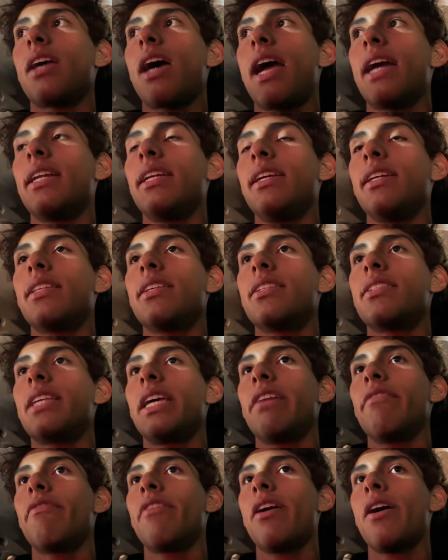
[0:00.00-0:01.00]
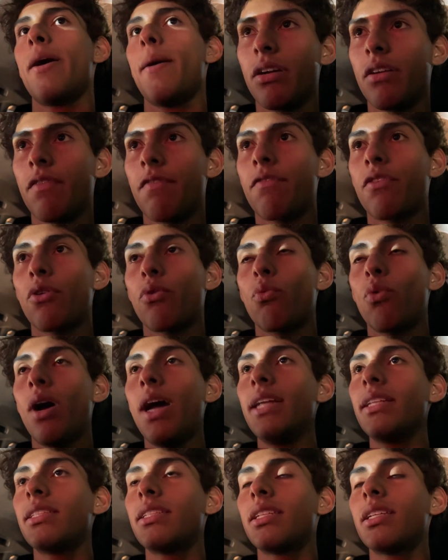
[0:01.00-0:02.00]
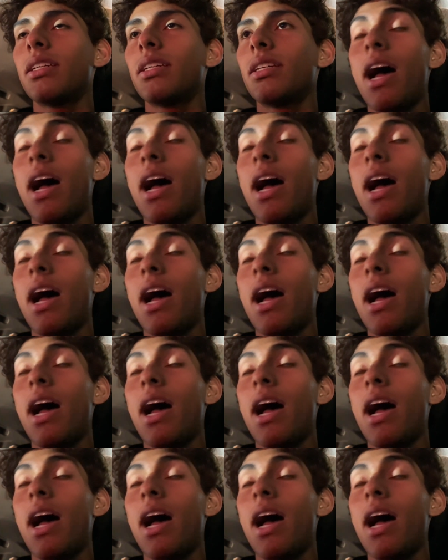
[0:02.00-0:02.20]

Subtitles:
I need to save up. For what?